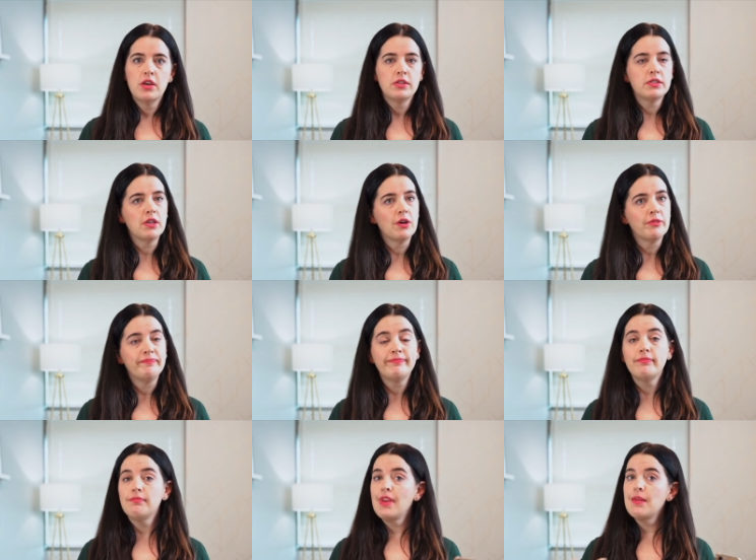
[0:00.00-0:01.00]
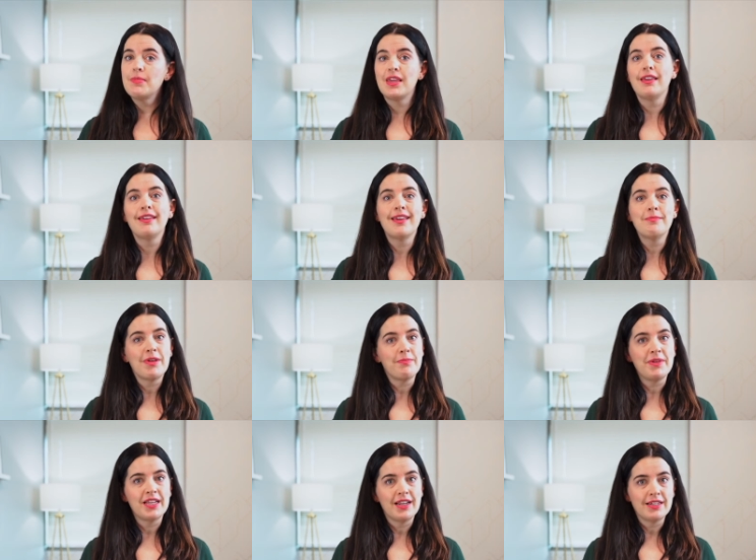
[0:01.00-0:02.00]
So maybe it might
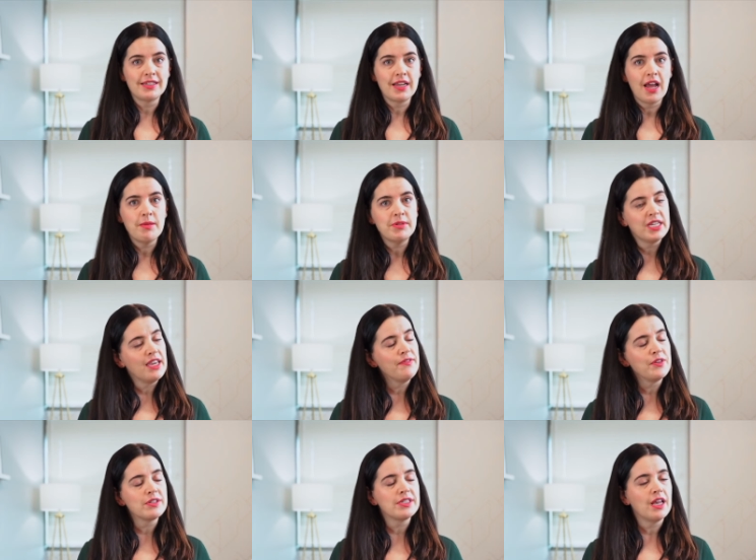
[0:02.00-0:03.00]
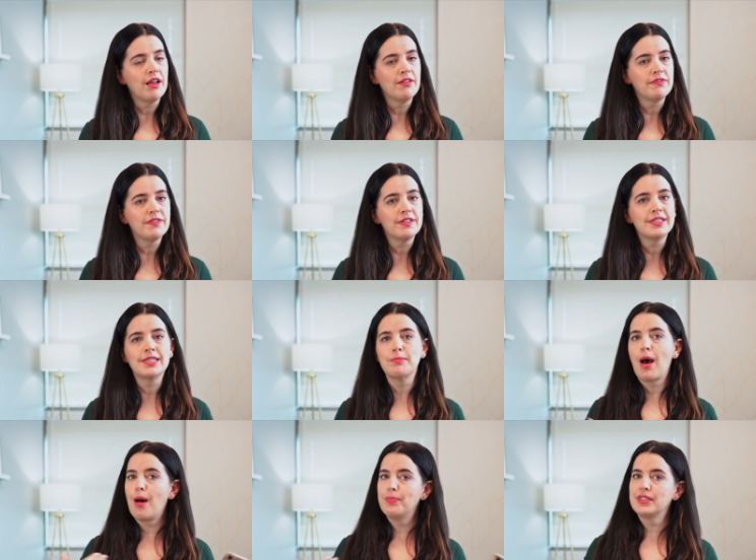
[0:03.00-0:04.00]
be a nice time to give yourself some
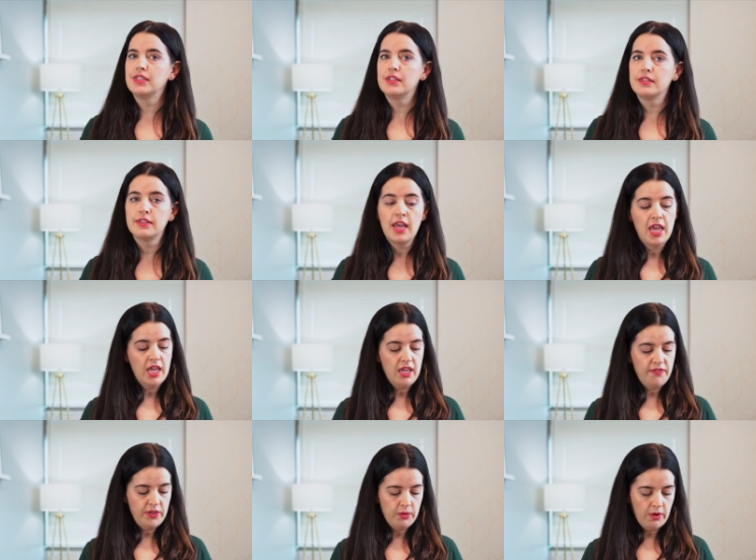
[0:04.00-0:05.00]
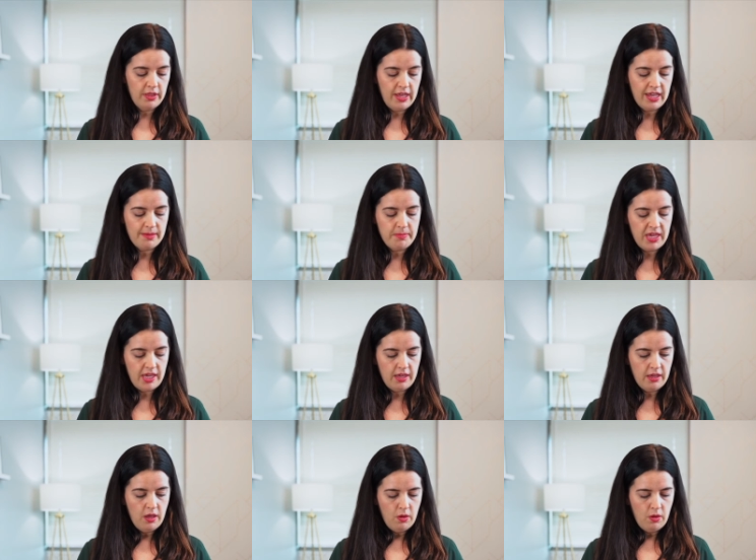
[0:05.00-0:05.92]
opposites. If you are like me,